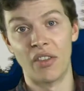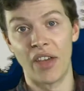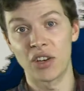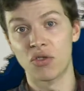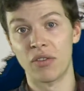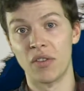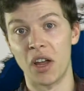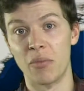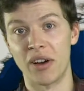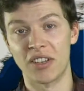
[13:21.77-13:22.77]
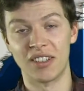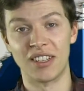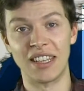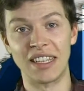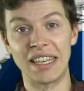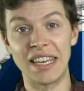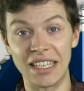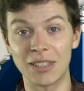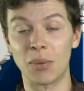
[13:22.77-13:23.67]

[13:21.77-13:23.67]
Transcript: that trough of low pressure to the east,